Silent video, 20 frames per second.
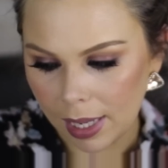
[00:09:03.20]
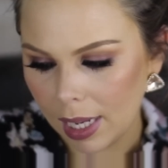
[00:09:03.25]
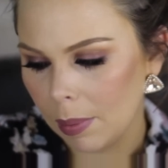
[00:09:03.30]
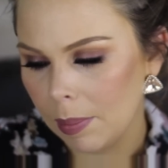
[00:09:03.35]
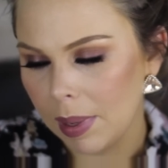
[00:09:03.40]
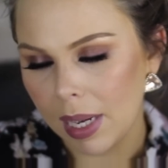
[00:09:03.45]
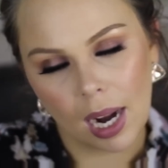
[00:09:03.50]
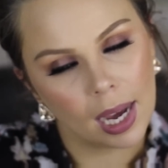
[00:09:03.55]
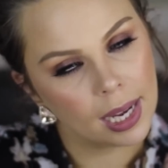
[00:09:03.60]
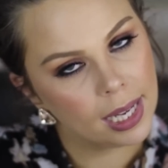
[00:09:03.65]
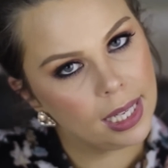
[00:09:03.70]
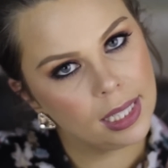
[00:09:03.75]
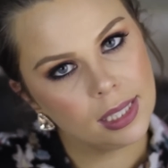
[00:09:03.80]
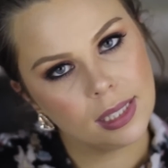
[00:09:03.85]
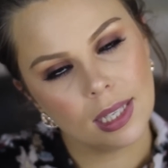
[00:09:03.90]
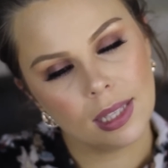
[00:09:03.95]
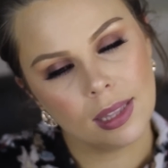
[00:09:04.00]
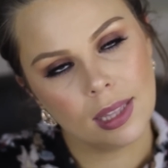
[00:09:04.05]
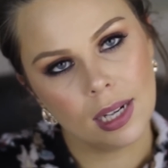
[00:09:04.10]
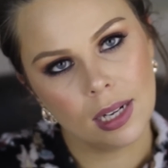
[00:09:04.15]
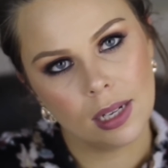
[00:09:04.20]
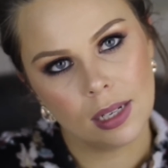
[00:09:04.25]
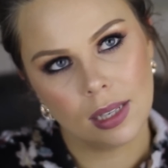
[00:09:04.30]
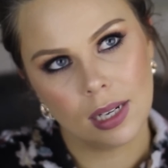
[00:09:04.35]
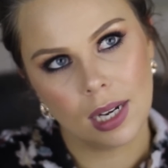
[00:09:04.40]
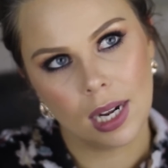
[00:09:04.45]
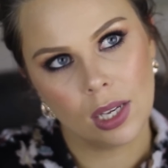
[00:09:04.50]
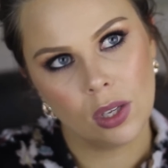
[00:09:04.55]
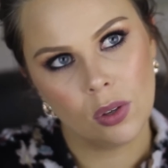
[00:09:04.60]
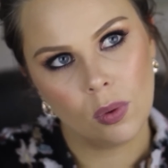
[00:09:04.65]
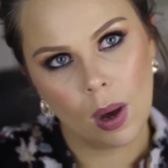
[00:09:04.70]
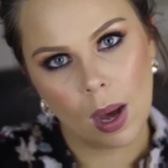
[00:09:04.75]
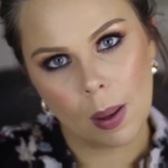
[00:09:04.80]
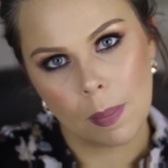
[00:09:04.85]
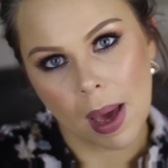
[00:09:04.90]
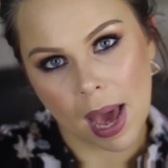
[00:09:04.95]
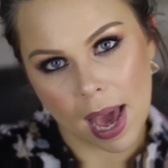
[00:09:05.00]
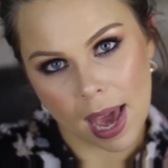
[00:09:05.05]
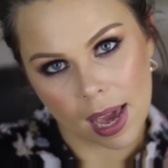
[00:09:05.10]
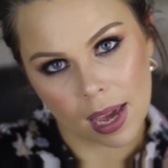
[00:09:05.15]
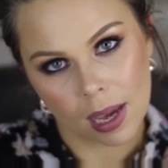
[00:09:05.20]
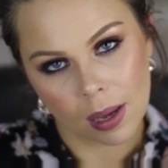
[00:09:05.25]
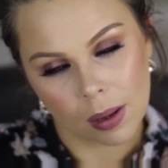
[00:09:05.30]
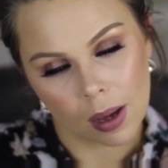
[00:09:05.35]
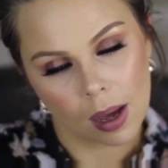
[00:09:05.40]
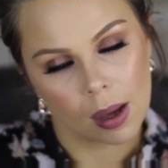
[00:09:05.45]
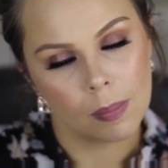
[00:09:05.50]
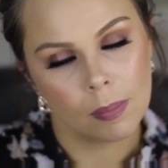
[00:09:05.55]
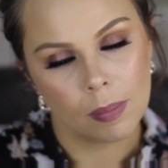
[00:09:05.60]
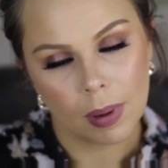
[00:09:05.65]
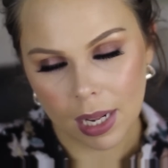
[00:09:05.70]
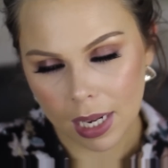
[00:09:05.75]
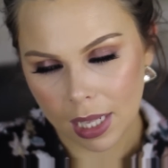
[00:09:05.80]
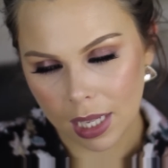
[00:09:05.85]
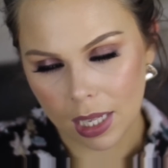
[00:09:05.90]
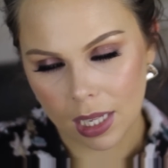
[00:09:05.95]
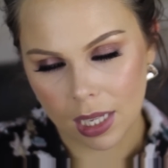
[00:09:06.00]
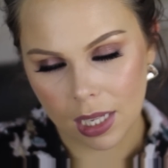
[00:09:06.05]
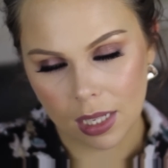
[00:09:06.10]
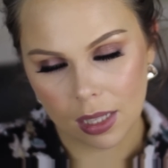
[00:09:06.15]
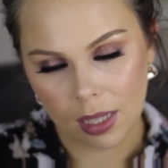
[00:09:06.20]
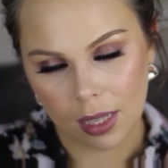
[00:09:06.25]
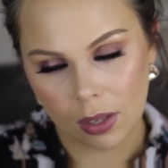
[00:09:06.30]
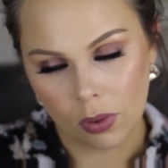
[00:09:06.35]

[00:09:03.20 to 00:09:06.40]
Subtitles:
Like, I mean, I guess at the end of the day, you are paying money,